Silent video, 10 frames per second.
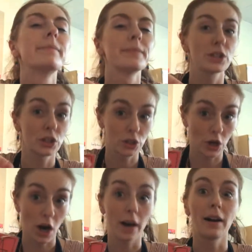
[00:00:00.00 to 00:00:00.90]

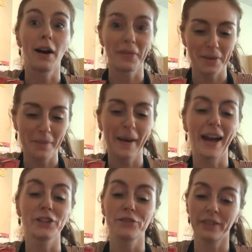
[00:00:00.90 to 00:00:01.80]
star on their
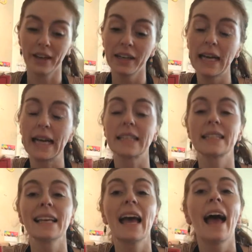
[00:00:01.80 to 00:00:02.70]
badge. Very nice.
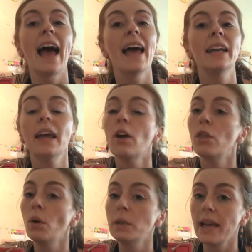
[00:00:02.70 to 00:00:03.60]
And
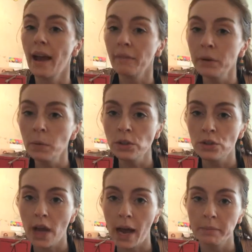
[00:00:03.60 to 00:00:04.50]
though it's everyone's
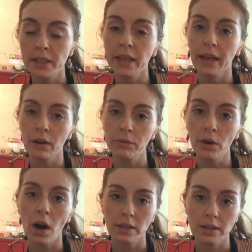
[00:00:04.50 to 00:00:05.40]
job to care
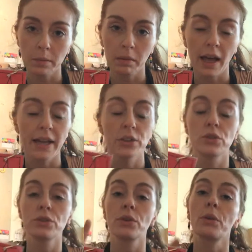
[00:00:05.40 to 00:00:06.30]
for art supplies
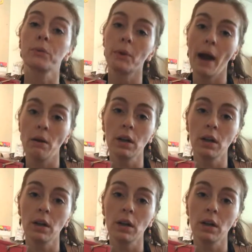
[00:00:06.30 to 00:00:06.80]
throughout